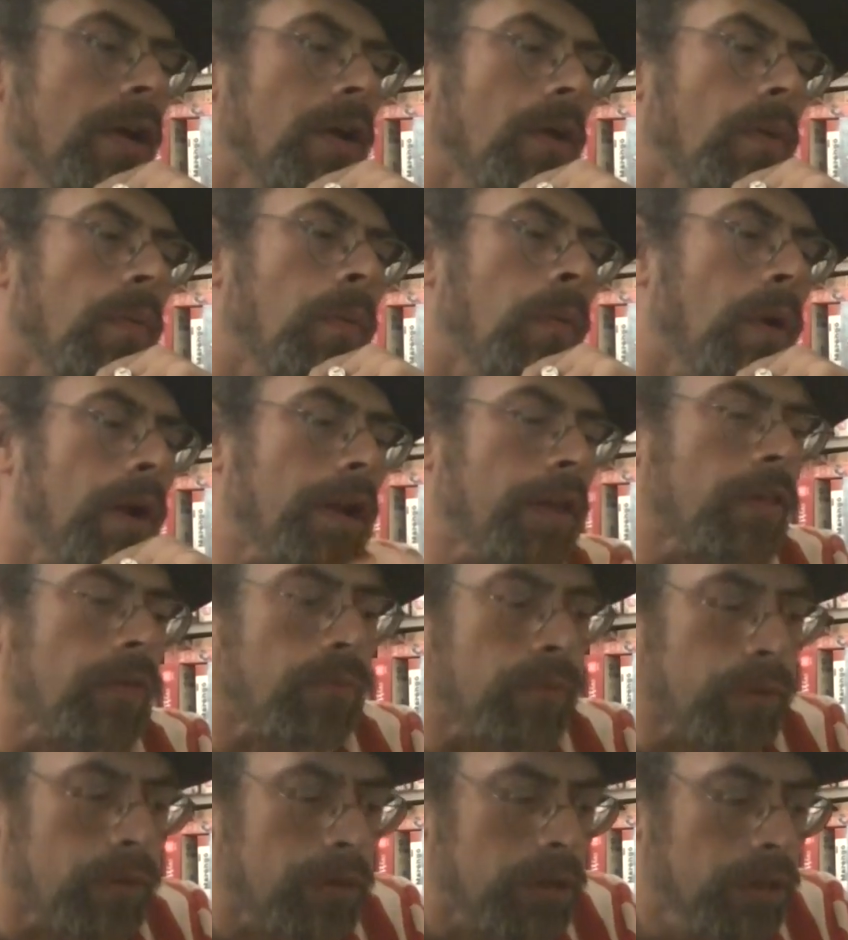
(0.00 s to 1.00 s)
what
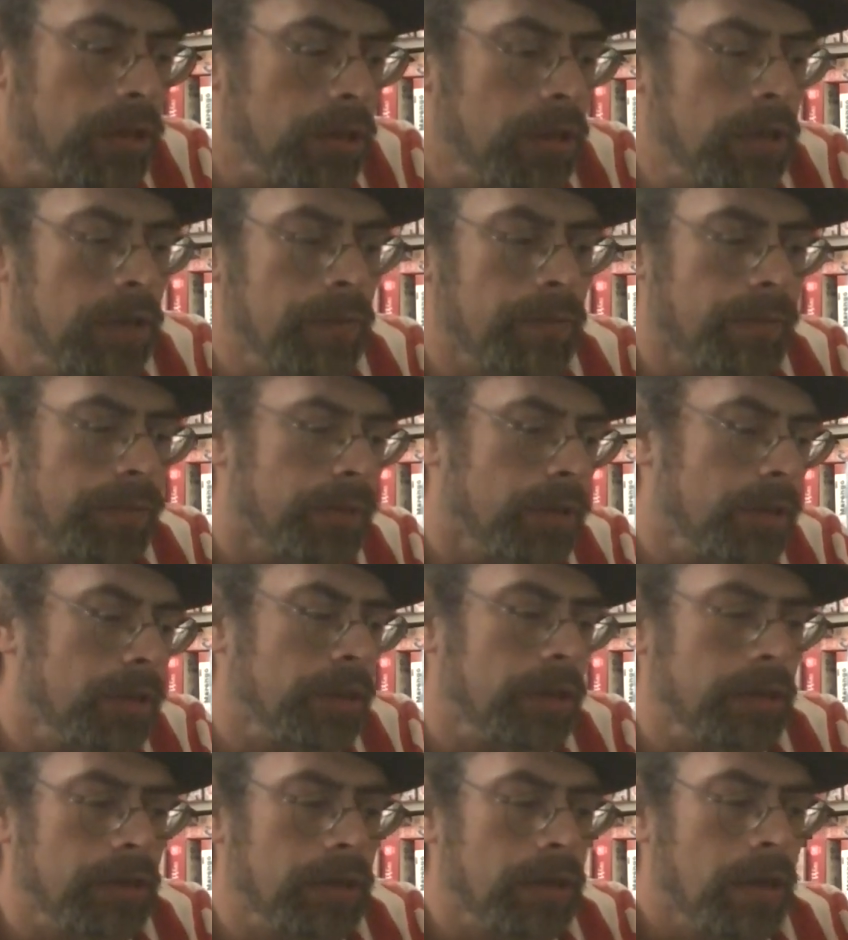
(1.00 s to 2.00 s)
is really,
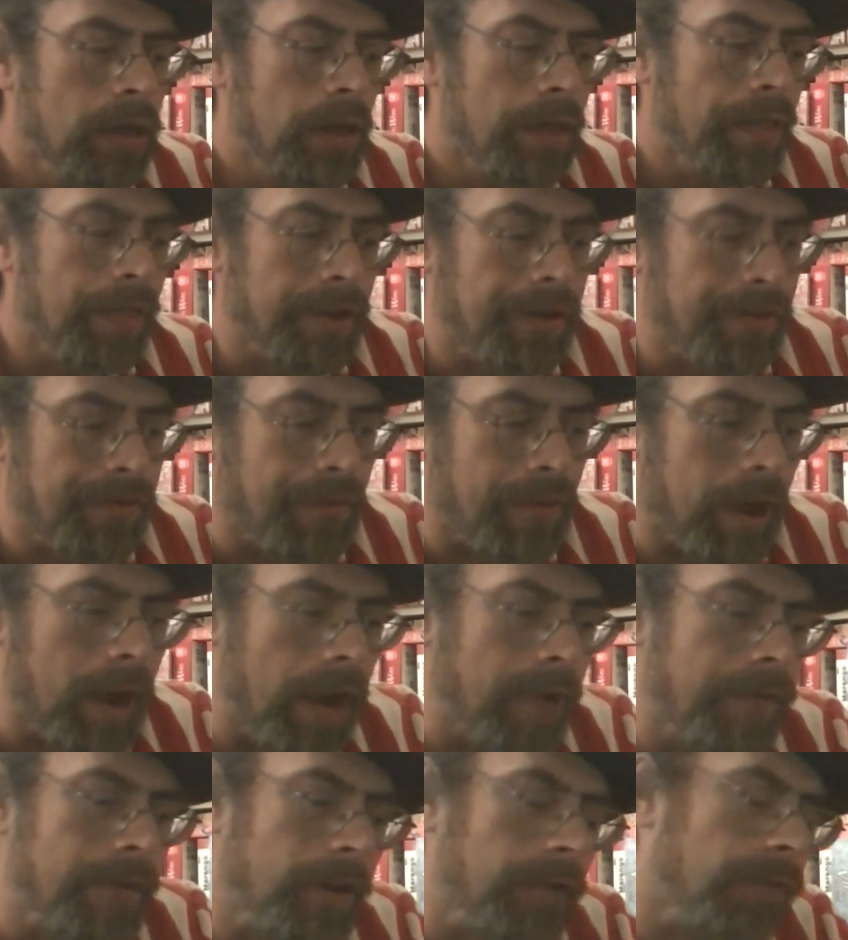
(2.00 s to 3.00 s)
really the
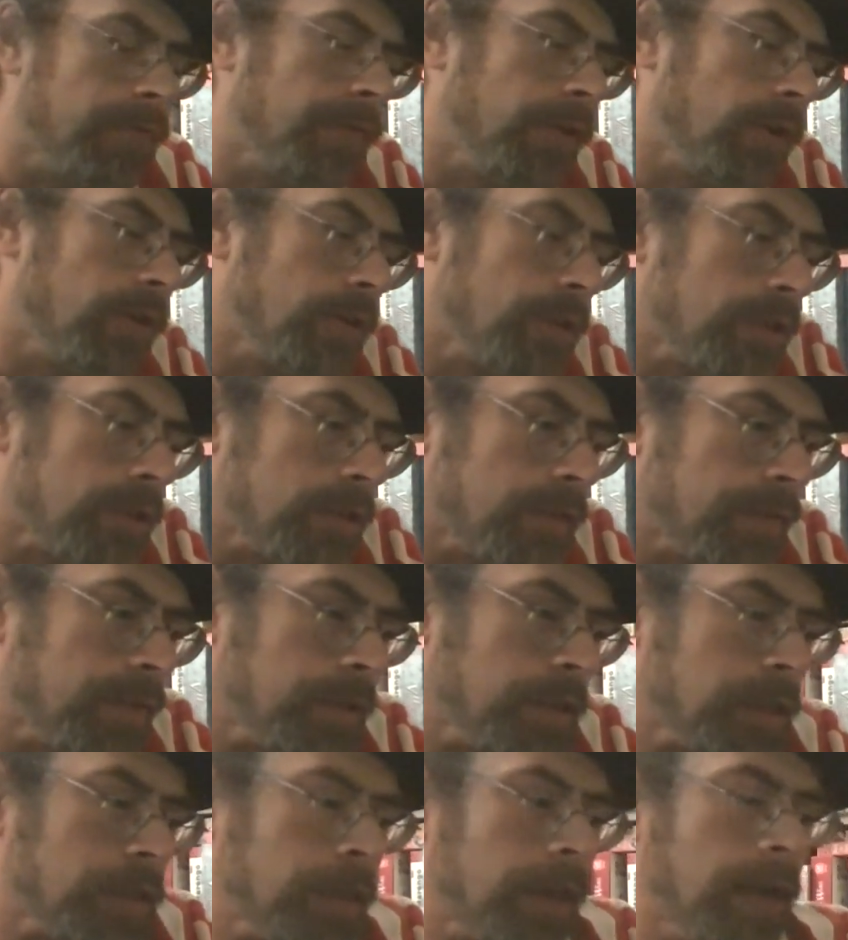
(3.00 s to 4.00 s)
driving focus of
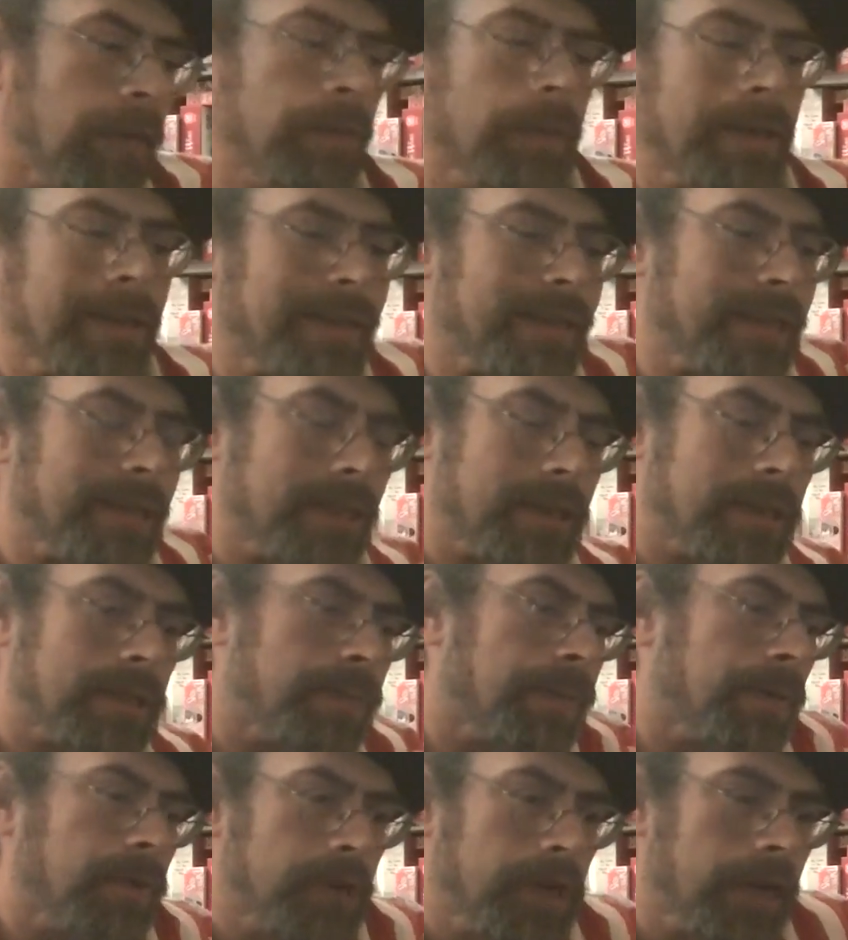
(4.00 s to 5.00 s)
this game is an
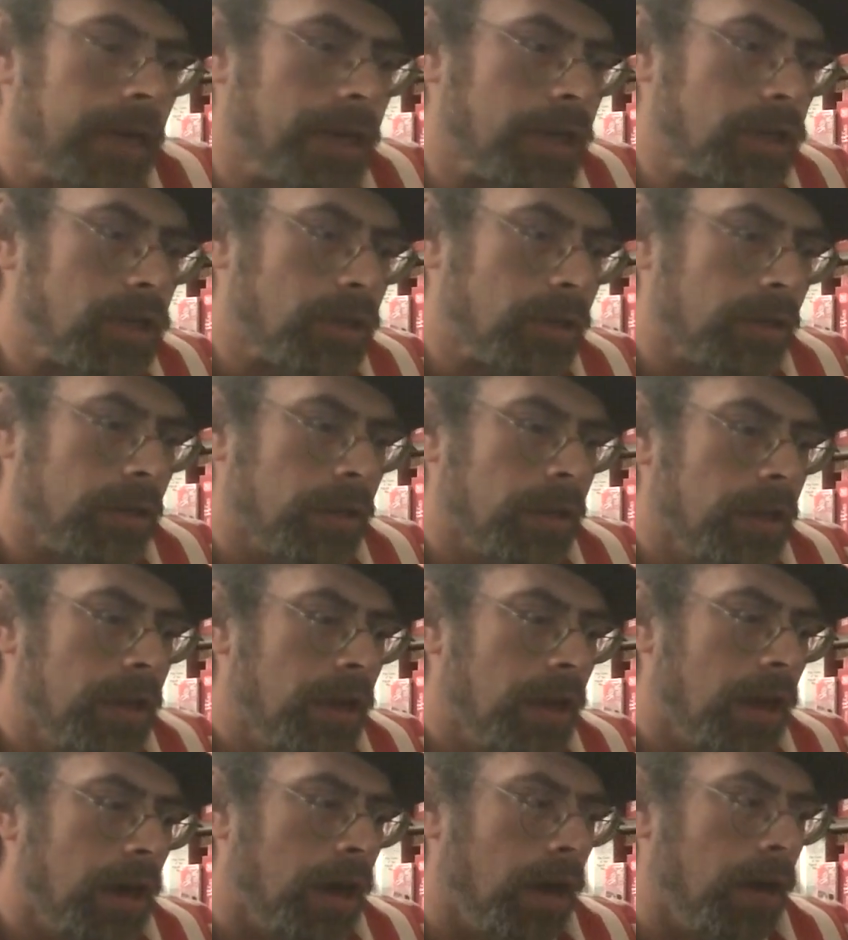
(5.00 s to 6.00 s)
experiential
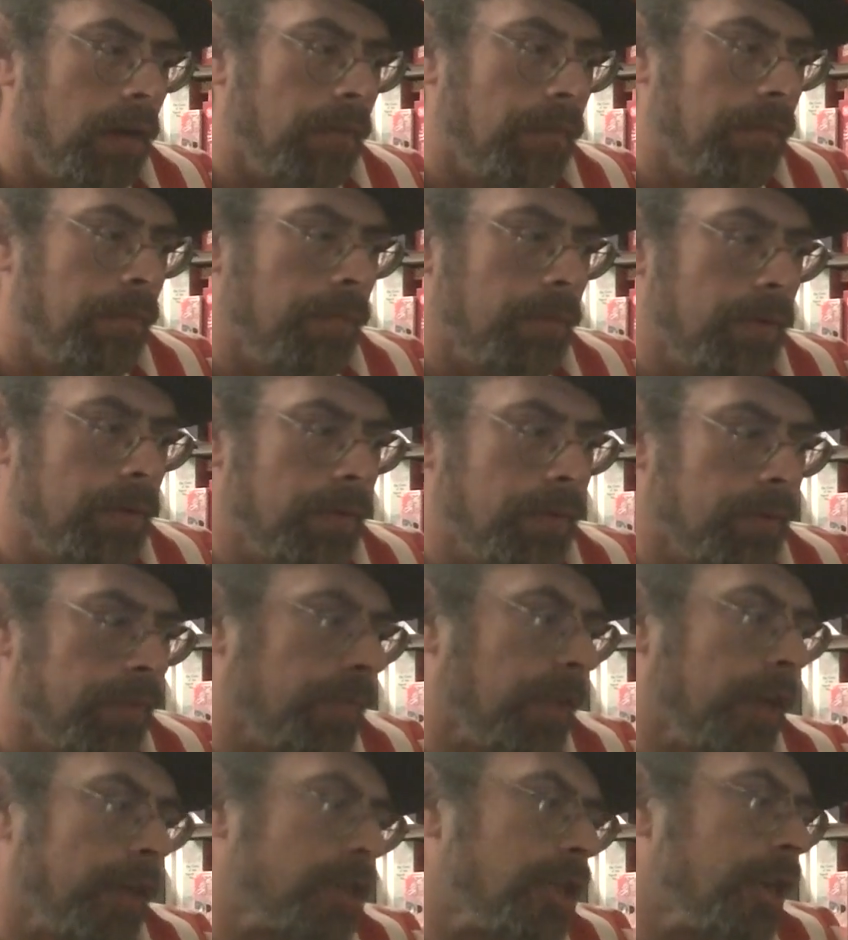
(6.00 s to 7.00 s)
um,
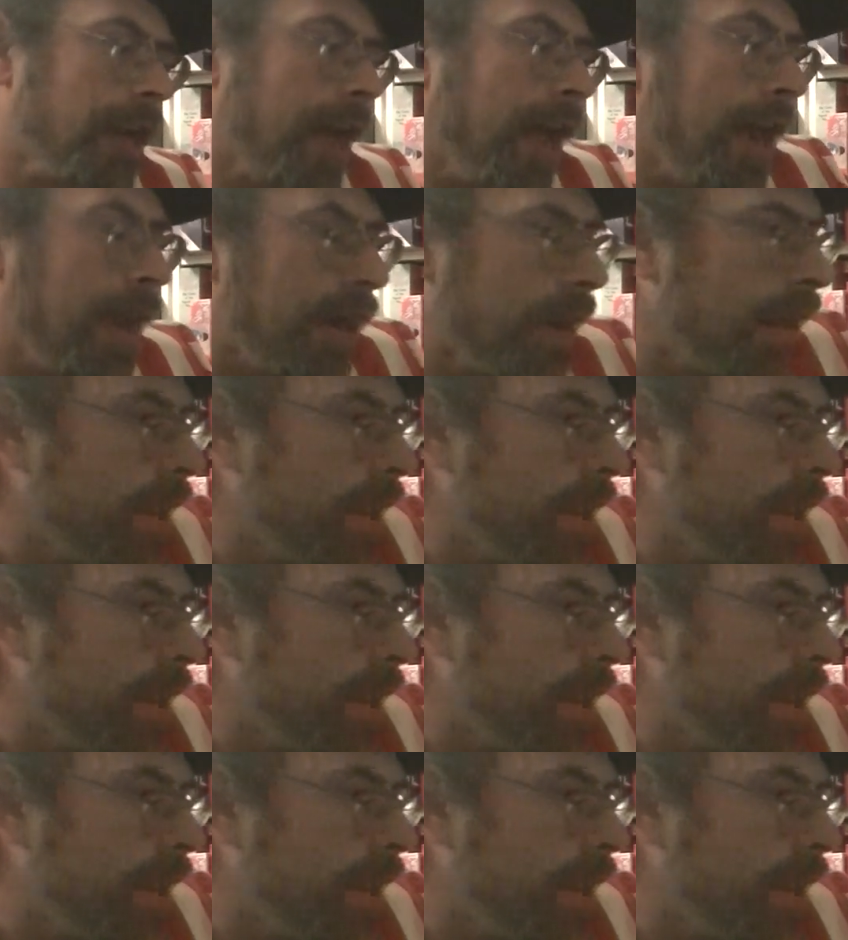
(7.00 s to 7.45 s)
reflection. And